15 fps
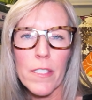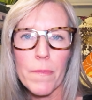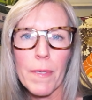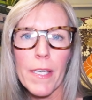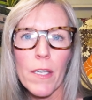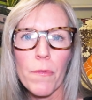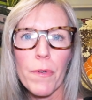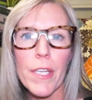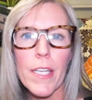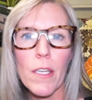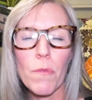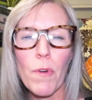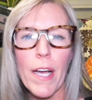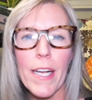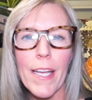speaking, reading,
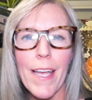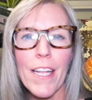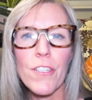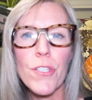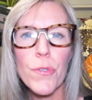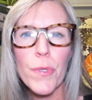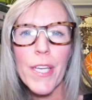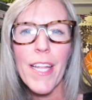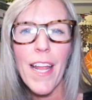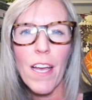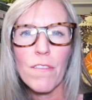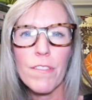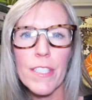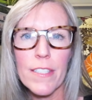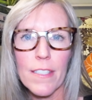and writing, and doing it
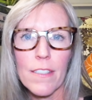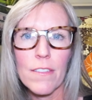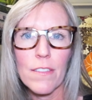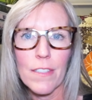every single